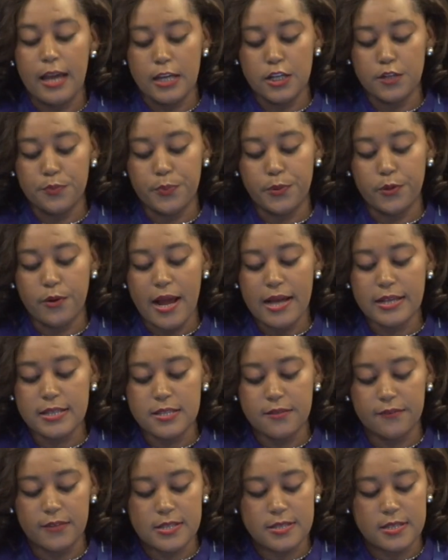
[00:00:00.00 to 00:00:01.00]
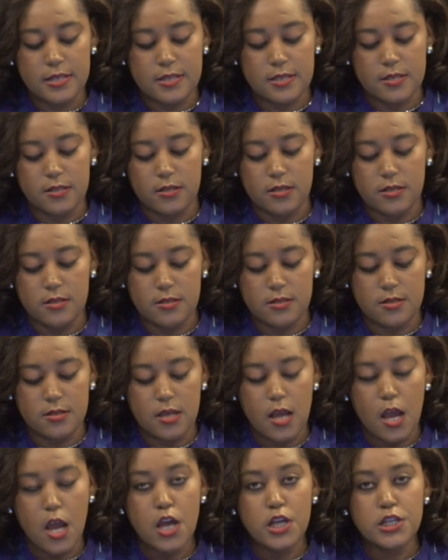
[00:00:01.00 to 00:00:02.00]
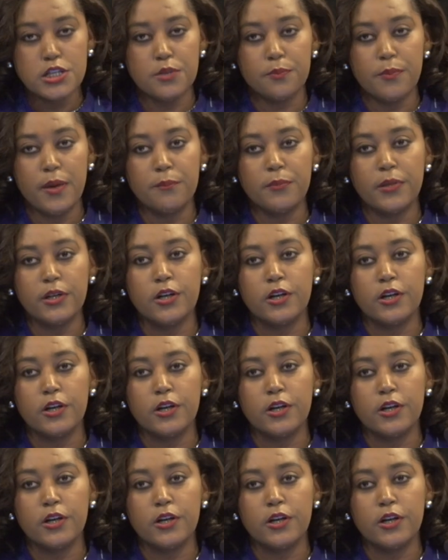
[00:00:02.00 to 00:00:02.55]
and proactive assistance to member